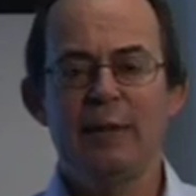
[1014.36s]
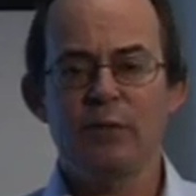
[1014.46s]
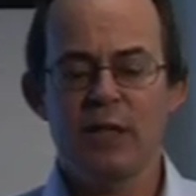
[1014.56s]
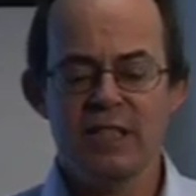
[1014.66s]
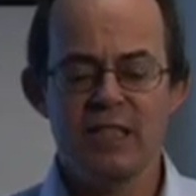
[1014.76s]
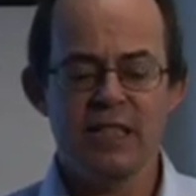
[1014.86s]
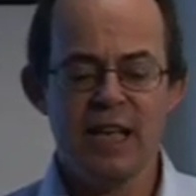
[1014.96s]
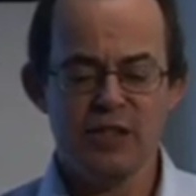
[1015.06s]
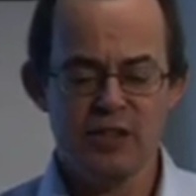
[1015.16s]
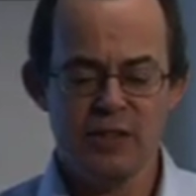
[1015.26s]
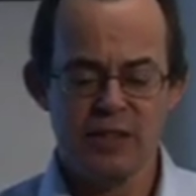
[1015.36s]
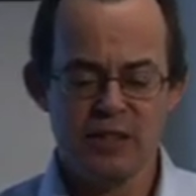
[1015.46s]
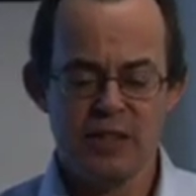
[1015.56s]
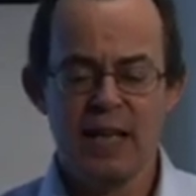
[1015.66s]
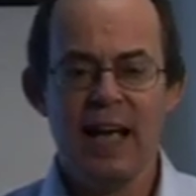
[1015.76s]

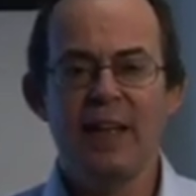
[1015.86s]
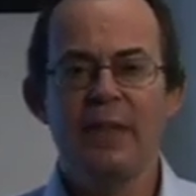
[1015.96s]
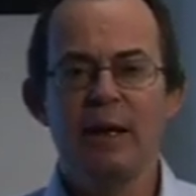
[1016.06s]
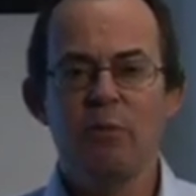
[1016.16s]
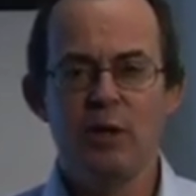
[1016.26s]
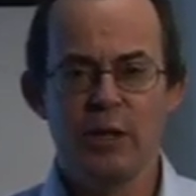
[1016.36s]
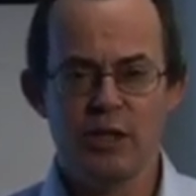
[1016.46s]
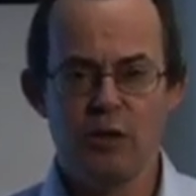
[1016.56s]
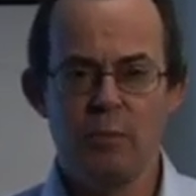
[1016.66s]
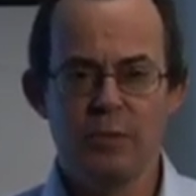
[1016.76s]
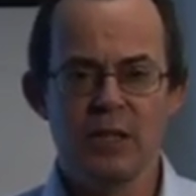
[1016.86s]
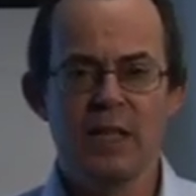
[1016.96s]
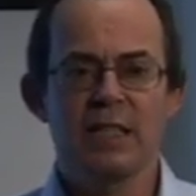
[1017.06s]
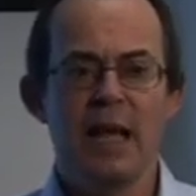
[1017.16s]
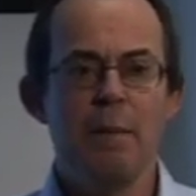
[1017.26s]
presentations and their workshops
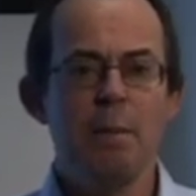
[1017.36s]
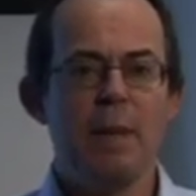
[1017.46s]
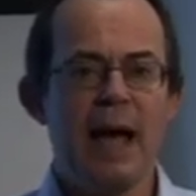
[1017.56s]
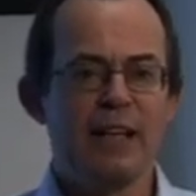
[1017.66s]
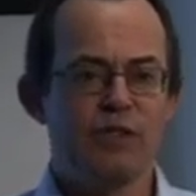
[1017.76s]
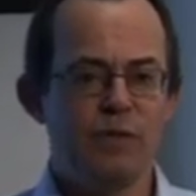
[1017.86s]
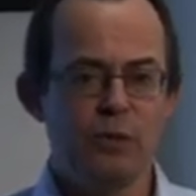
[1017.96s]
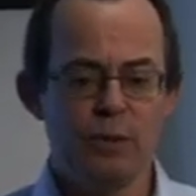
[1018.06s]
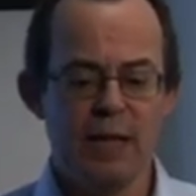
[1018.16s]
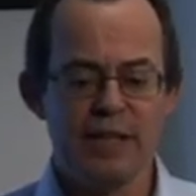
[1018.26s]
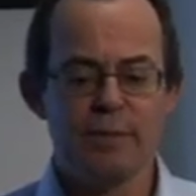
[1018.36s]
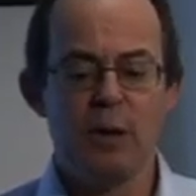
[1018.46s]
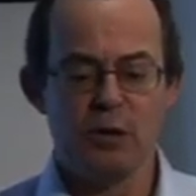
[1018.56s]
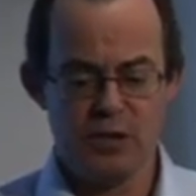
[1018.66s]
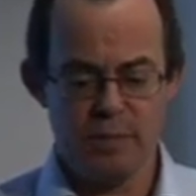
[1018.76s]
as impactful as
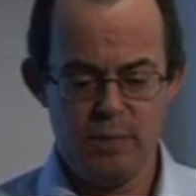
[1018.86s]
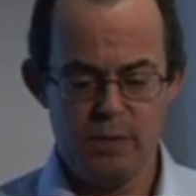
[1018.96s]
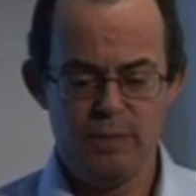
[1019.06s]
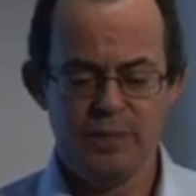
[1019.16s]
possible.